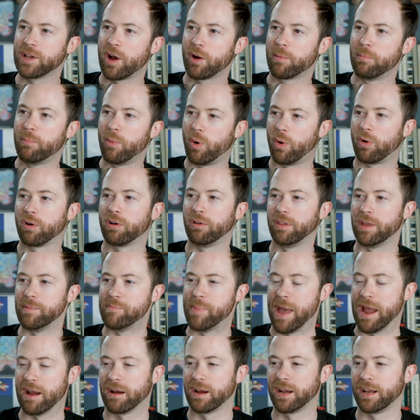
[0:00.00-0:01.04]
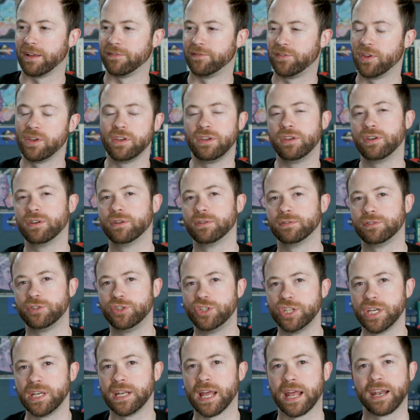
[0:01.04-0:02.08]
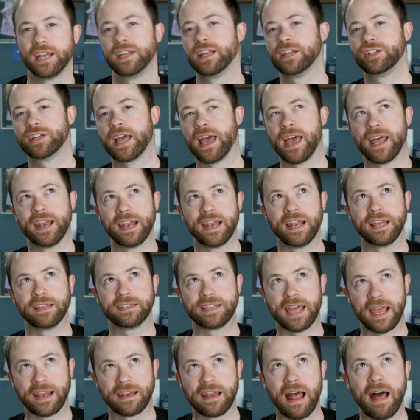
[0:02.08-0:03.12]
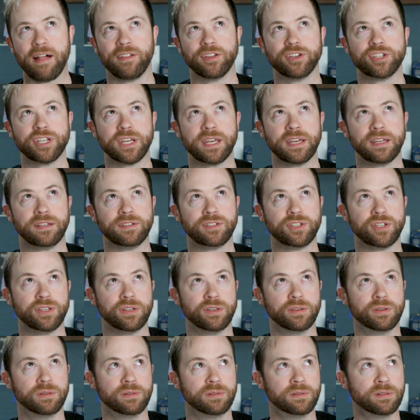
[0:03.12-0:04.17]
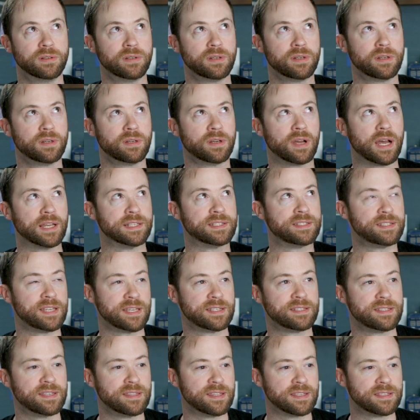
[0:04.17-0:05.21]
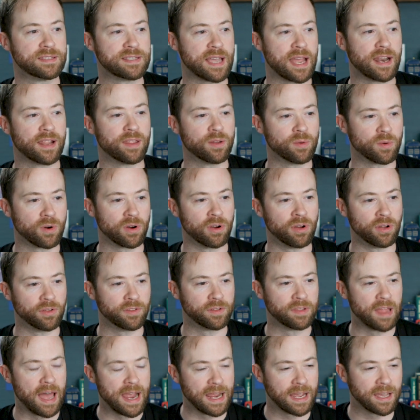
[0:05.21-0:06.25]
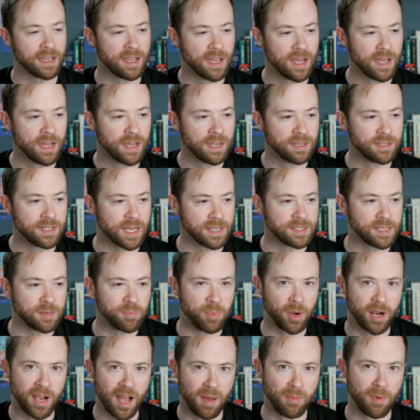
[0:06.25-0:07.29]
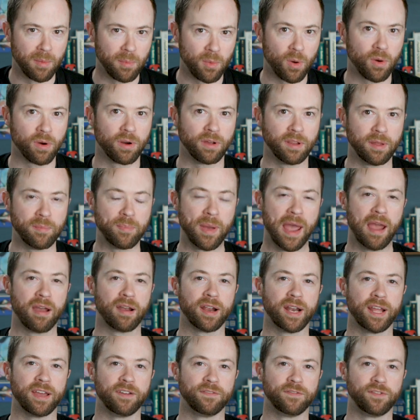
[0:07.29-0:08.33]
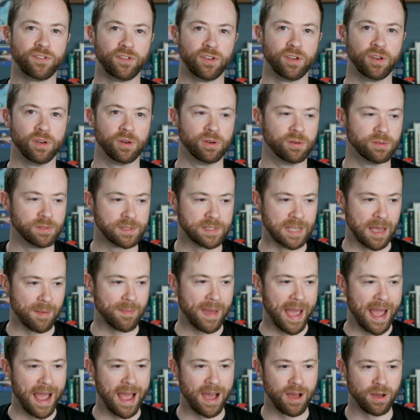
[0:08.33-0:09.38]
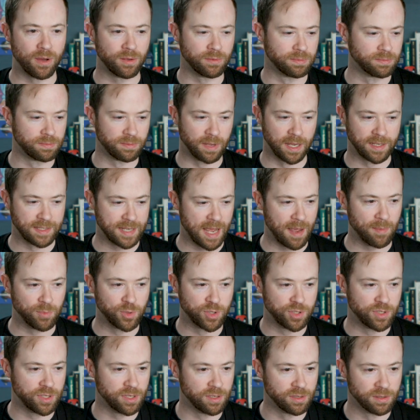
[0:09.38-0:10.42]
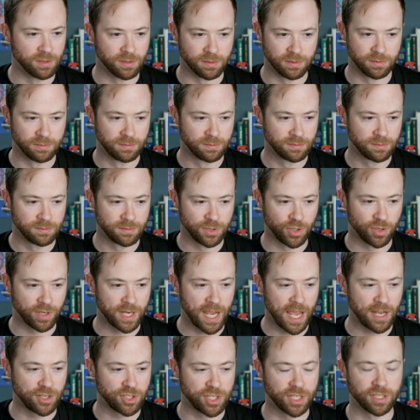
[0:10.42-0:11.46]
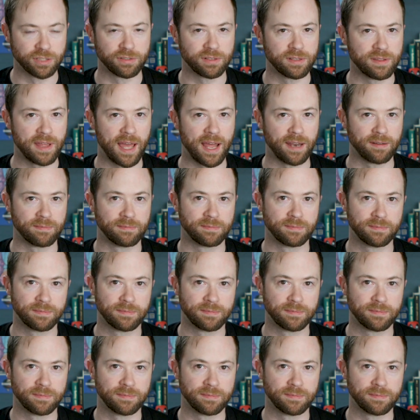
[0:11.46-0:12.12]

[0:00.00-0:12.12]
our moral imperative to use gene edit editing technology to assist in the state of the world? Like, does it become a moral imperative to somehow attempt to create children that,